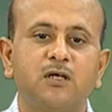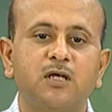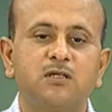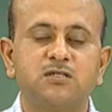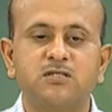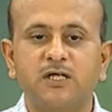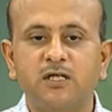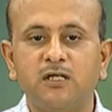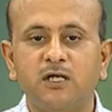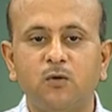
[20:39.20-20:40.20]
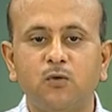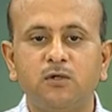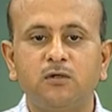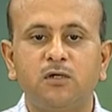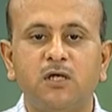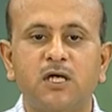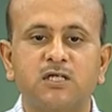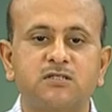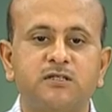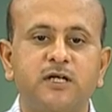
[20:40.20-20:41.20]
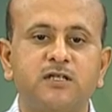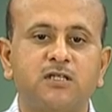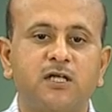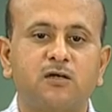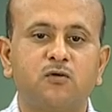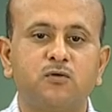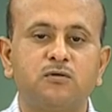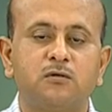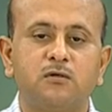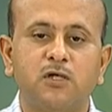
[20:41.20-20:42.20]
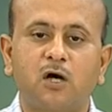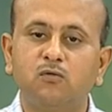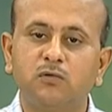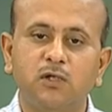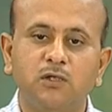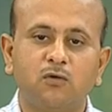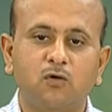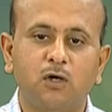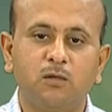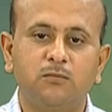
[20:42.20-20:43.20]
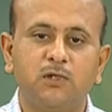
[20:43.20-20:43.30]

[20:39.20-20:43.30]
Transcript: and second anode accelerates electron down the column.